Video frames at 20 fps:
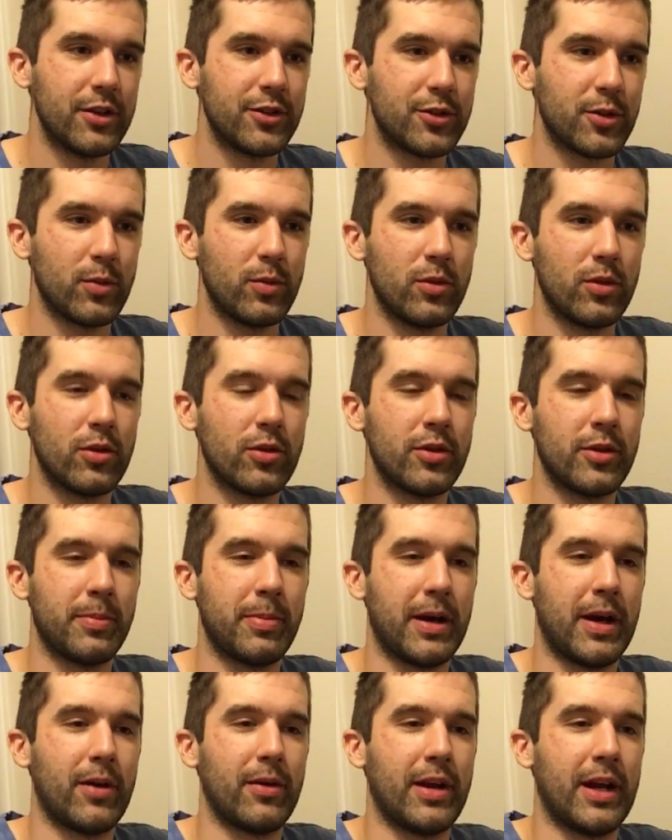So learn
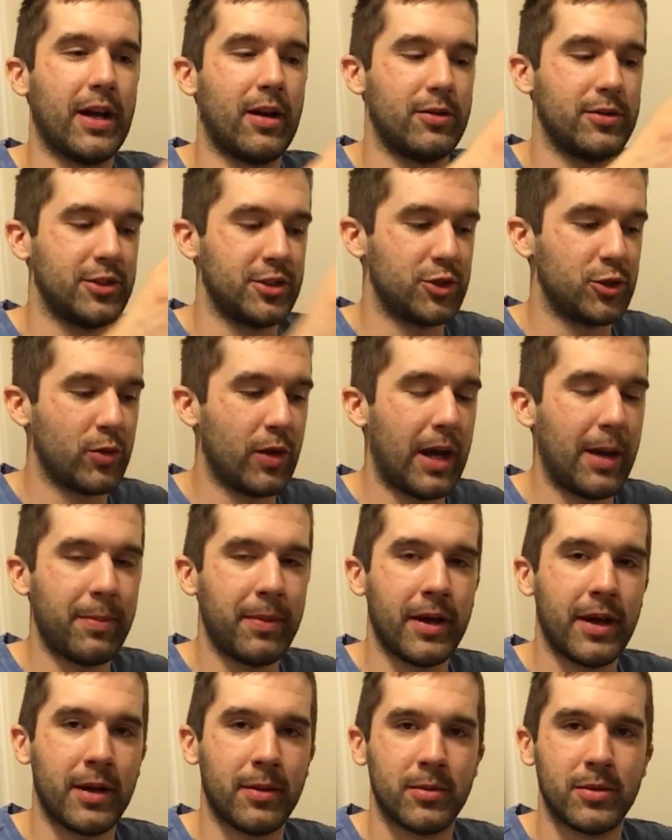about how to
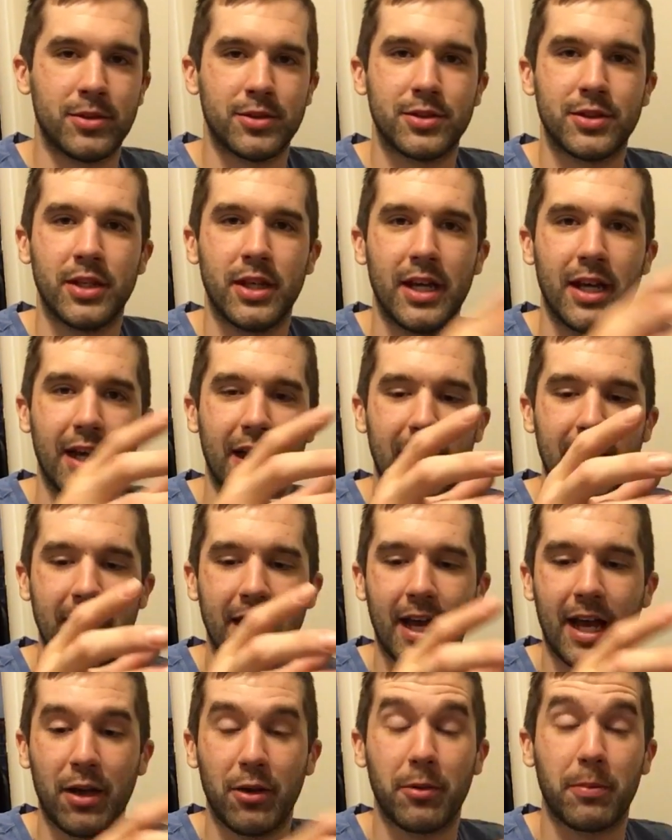trap animals and
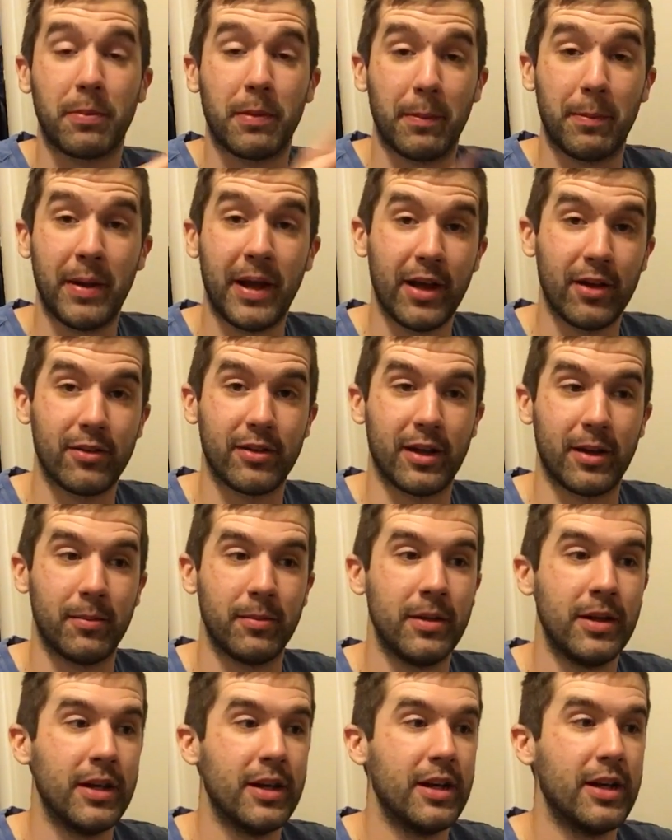how to prepare
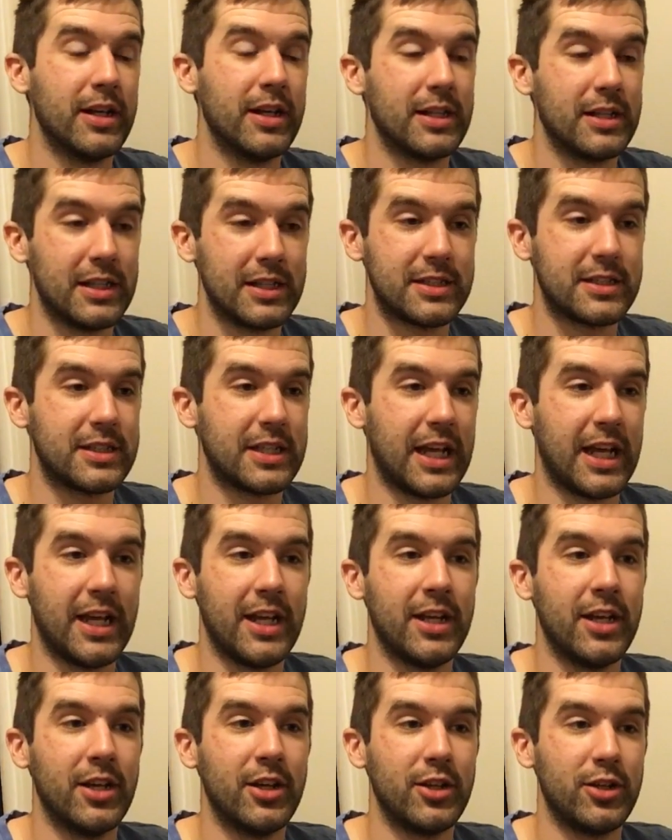them. Let's
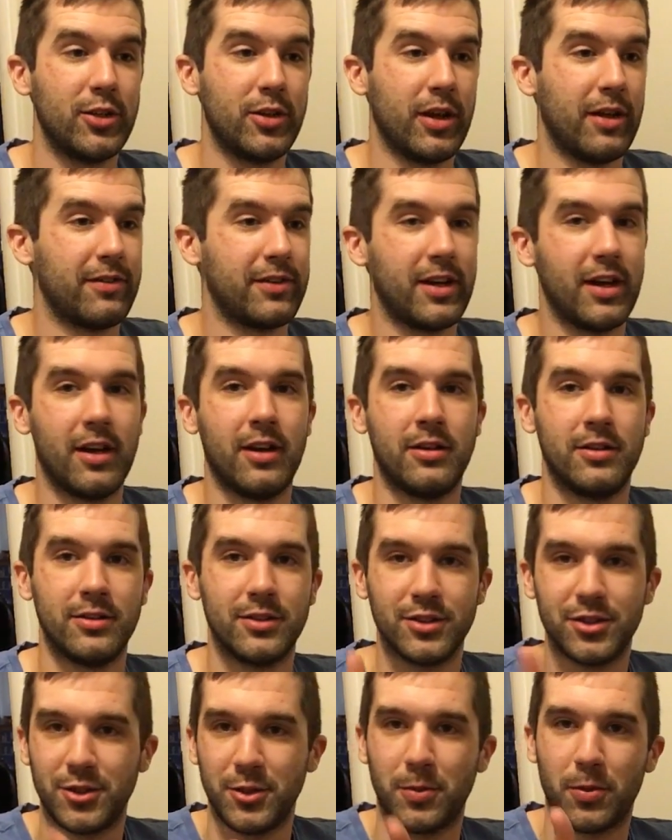say you have a gun,
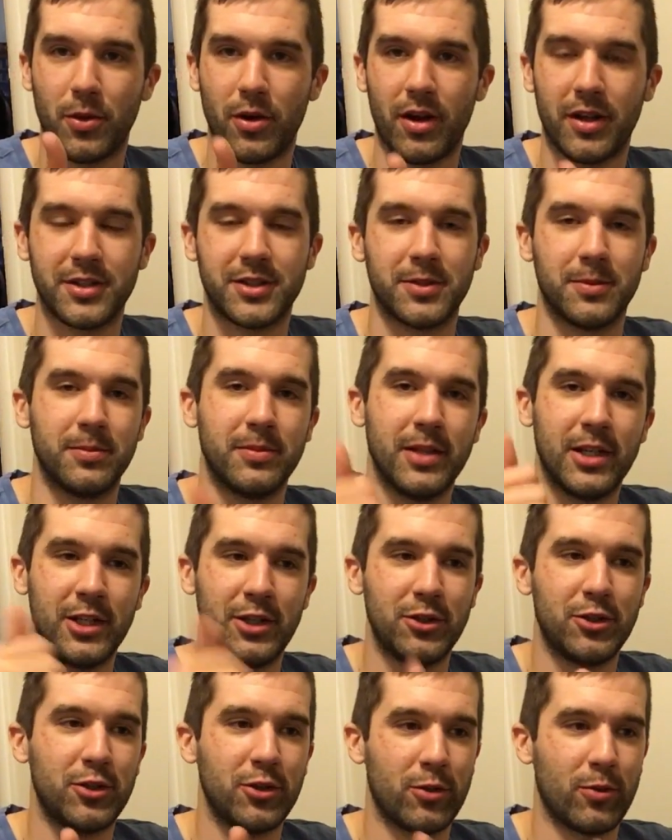super awesome, and
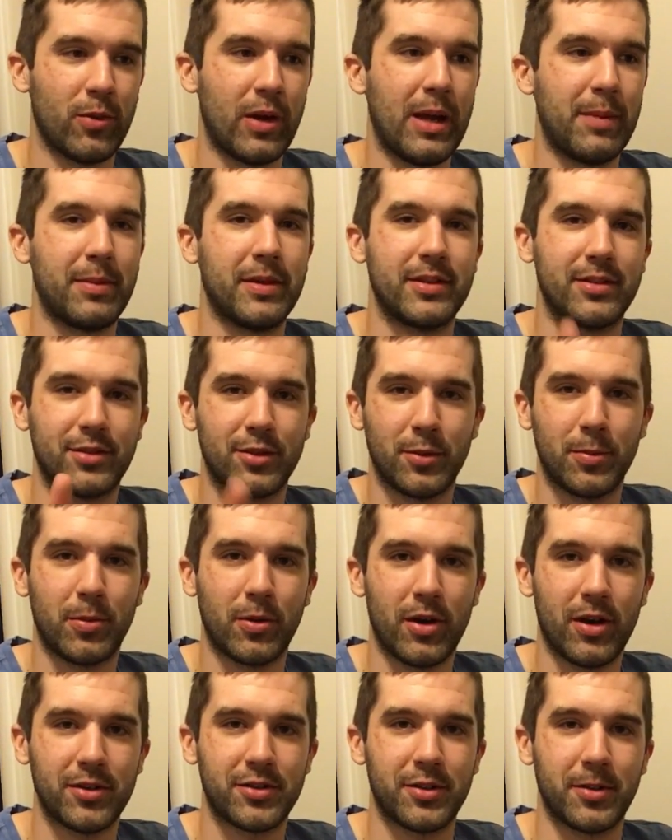you shoot a rabbit,
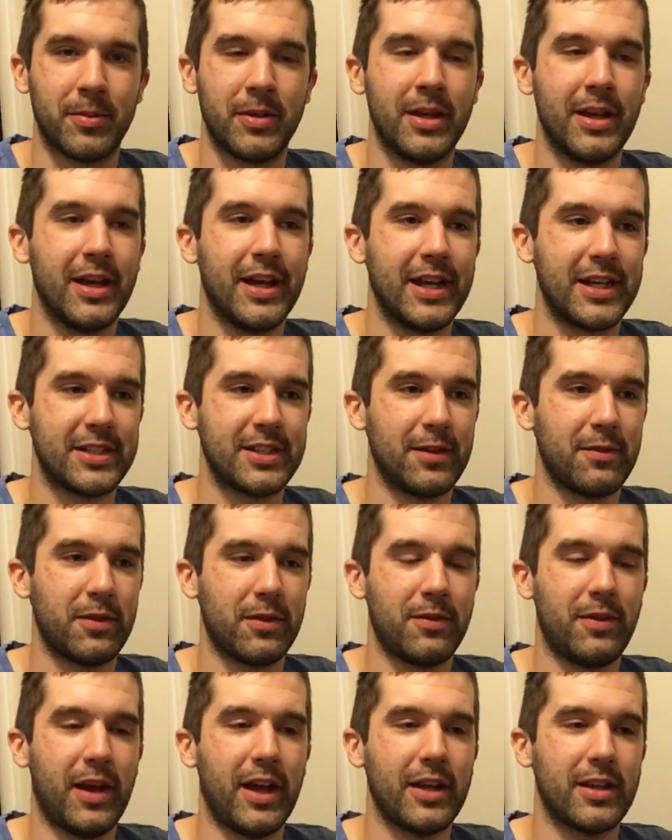super awesome, except
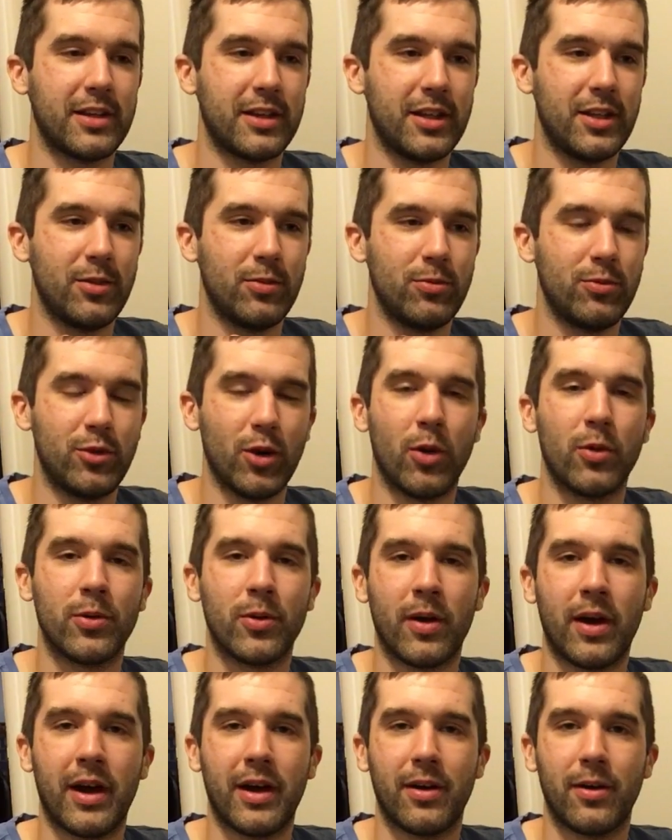for the fact that you don't
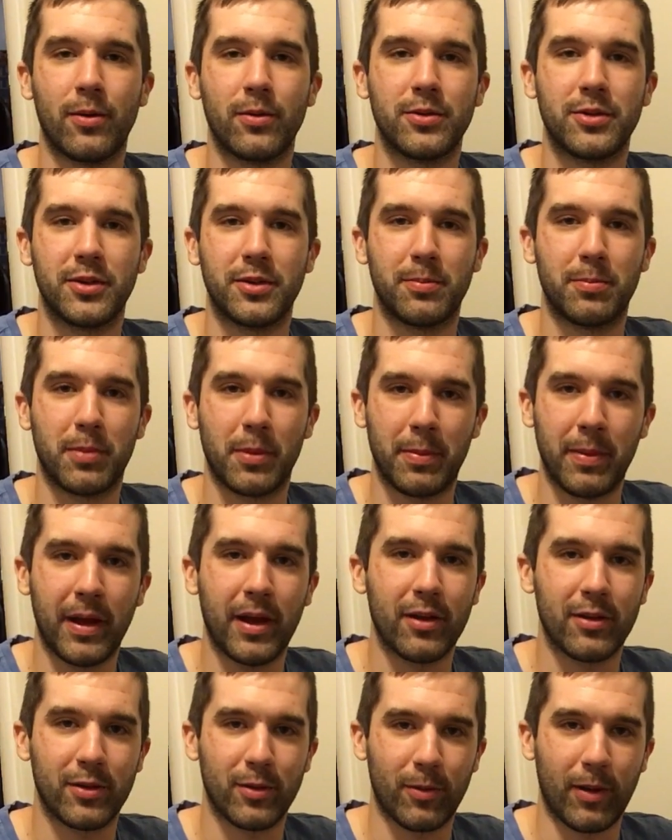know how to
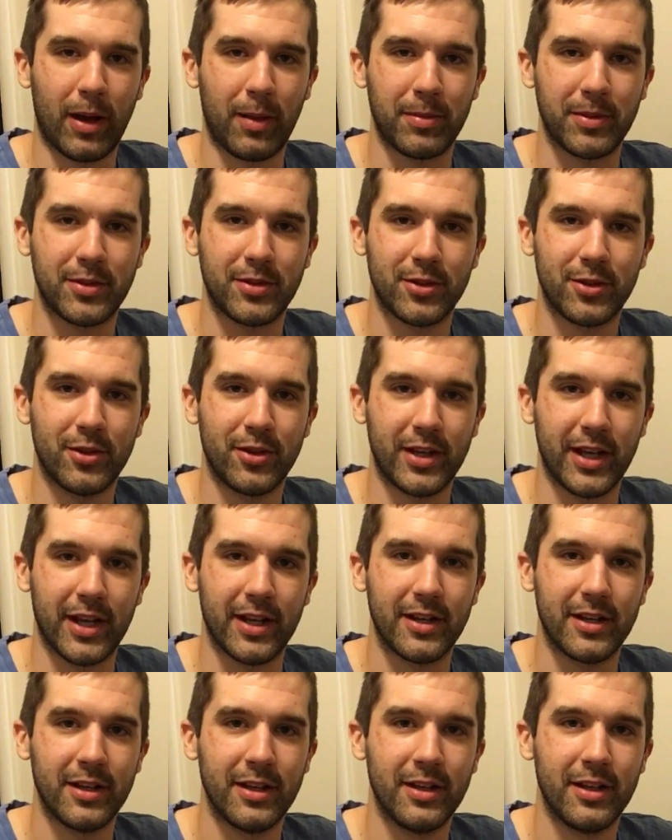prepare the rabbit to cook
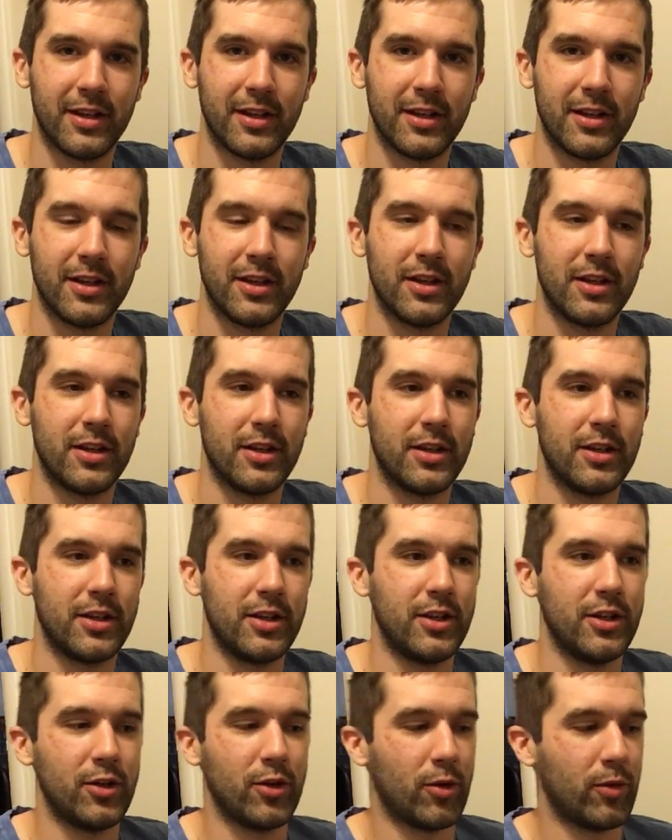it.
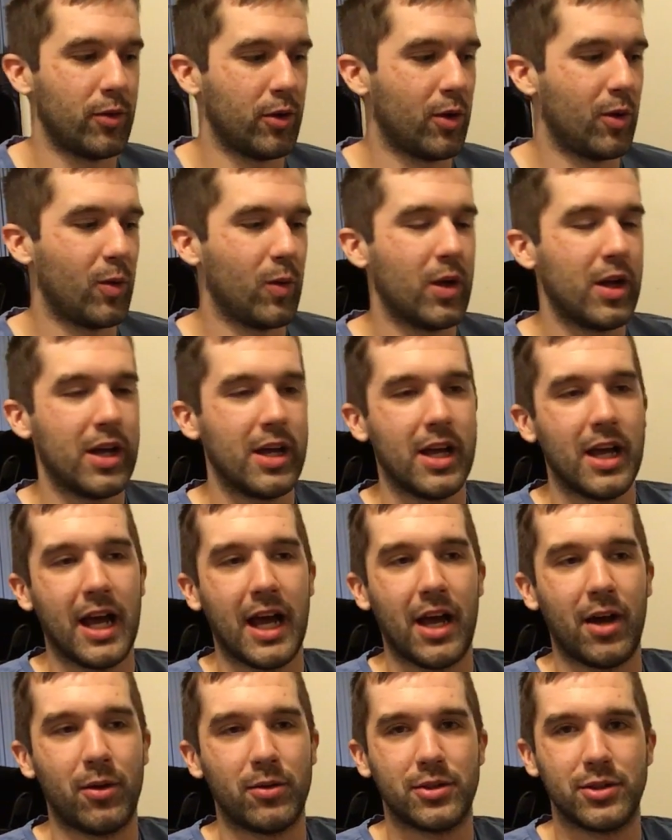You don't know
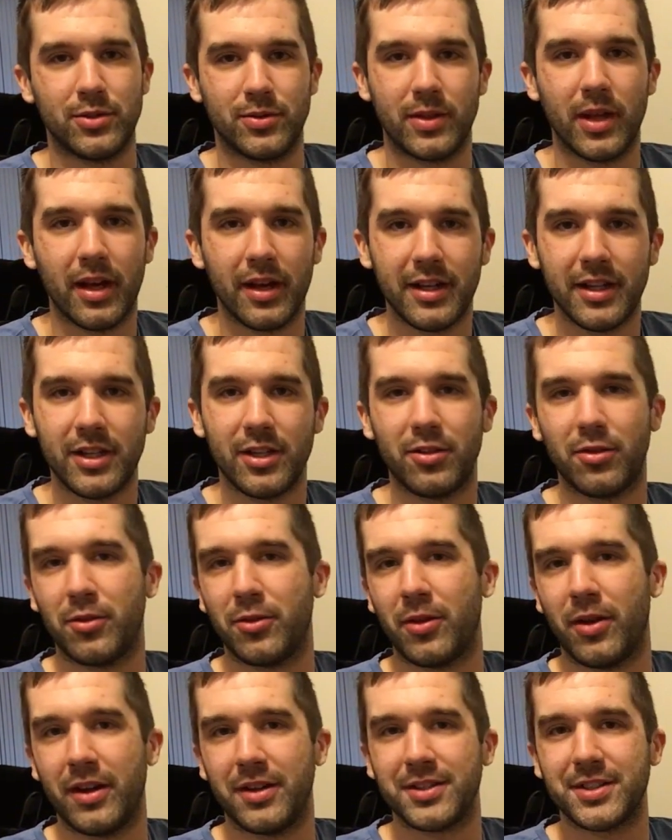how to gut it, you
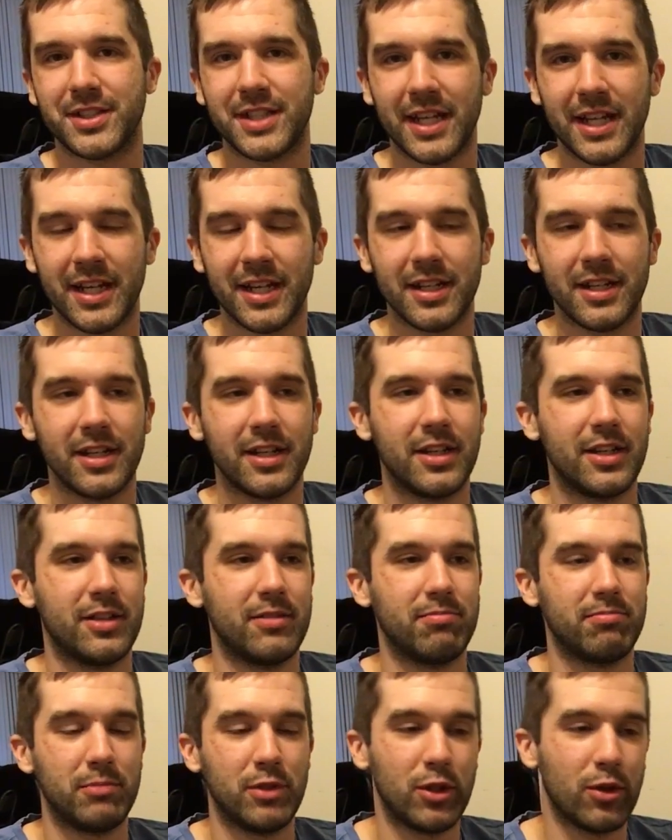don't know how to skin it,
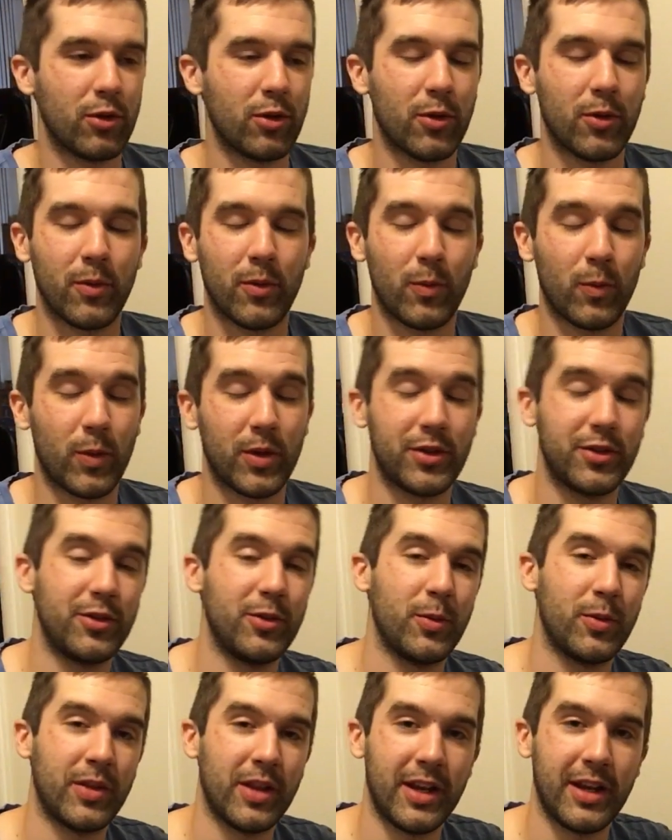you don't know what to
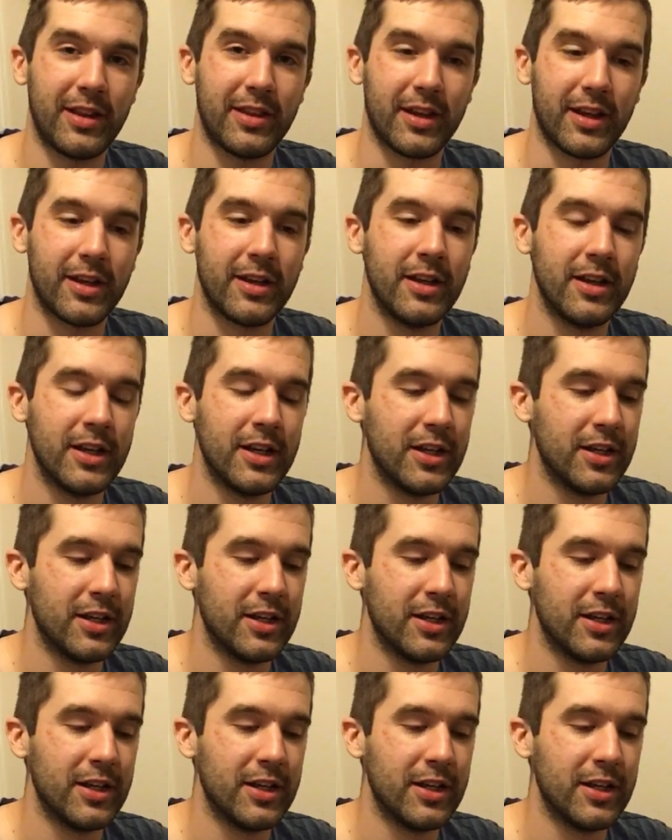do with anything.